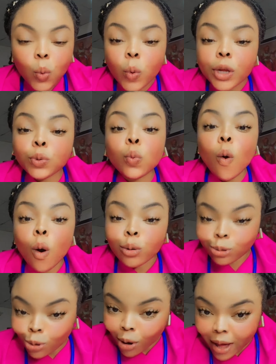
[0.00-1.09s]
which will
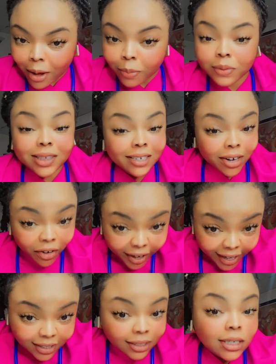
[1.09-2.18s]
also help
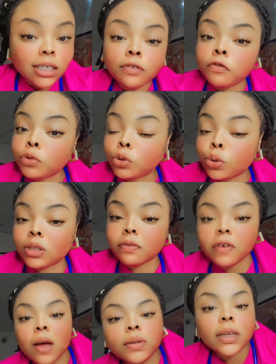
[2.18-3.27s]
degrade this fructose
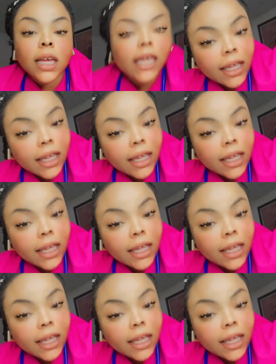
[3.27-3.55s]
found